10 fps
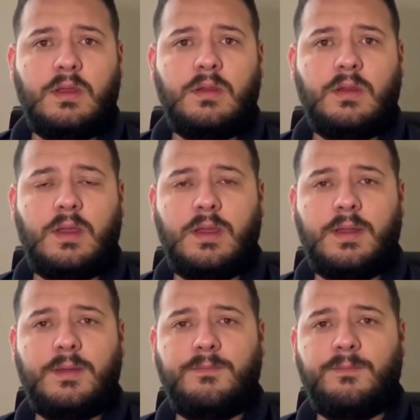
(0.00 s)

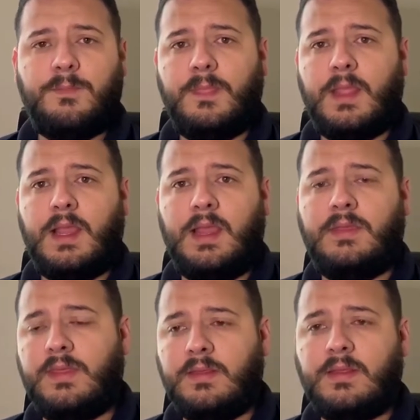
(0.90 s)
I
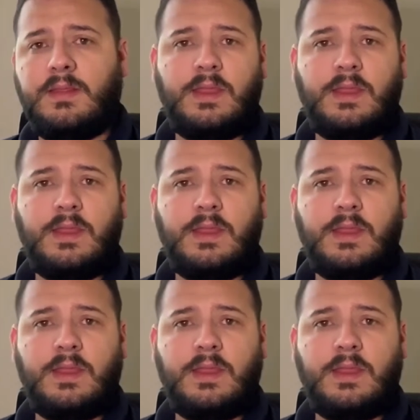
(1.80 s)
think that